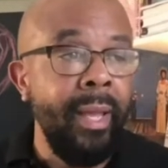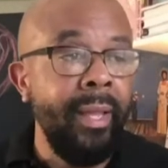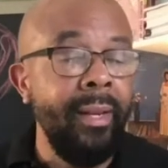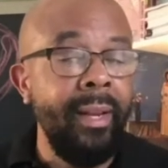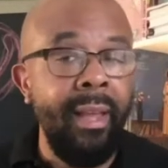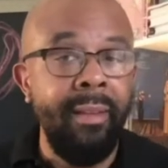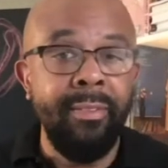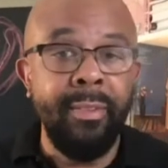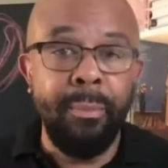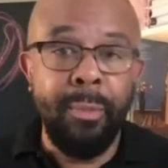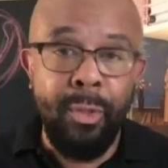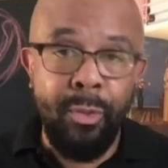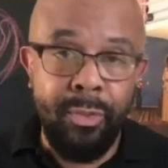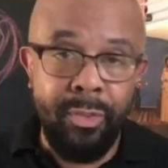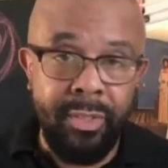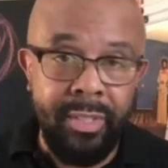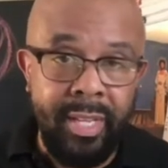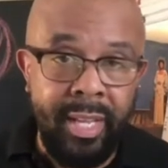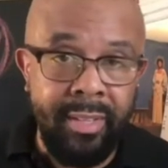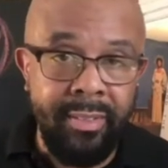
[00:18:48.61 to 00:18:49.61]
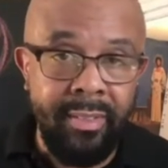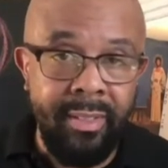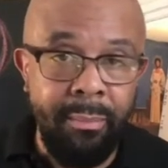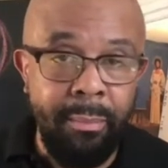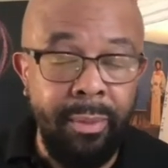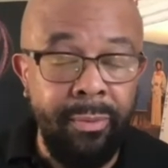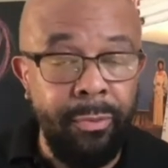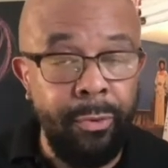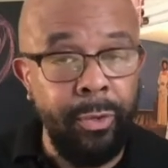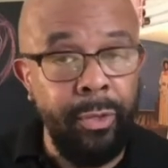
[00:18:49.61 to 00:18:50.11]
and have some user testing
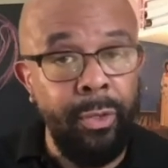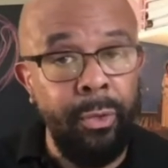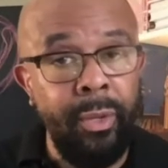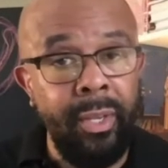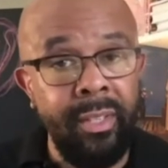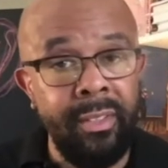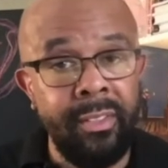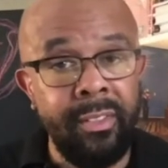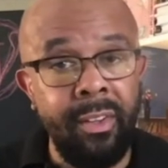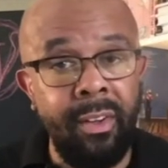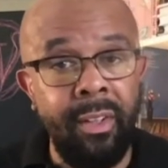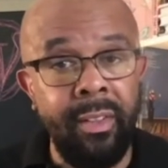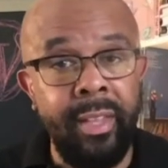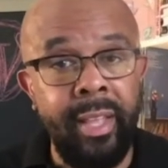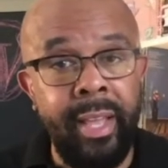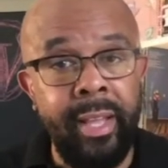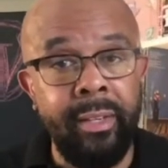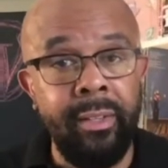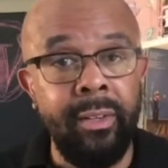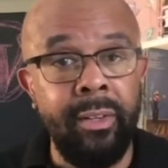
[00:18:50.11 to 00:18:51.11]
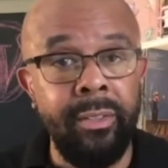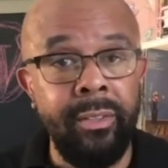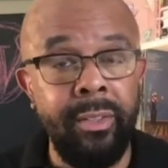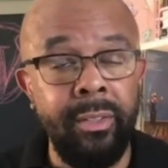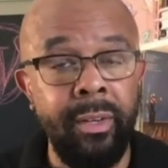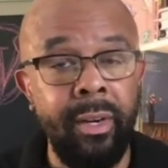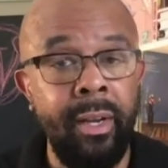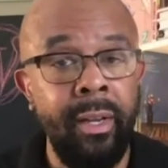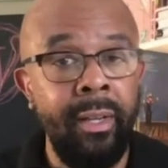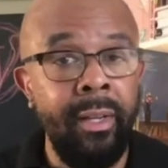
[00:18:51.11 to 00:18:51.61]
before you install that on
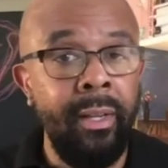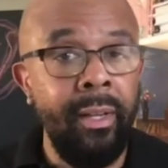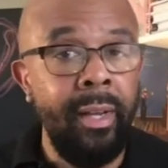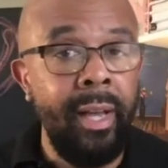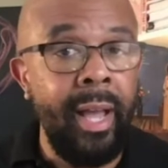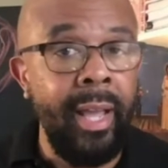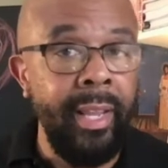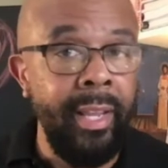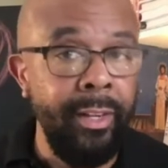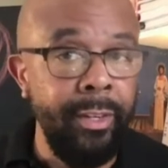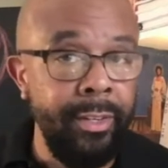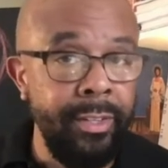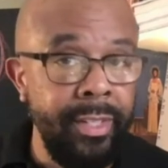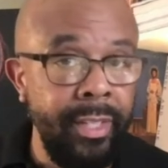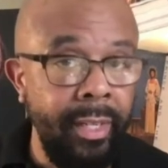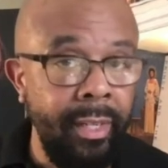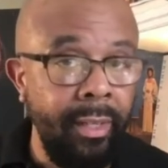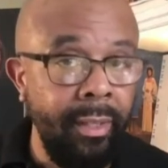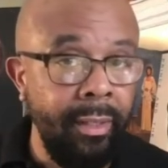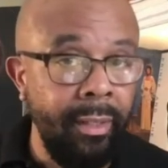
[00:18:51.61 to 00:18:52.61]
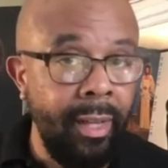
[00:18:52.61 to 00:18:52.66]
your high energy,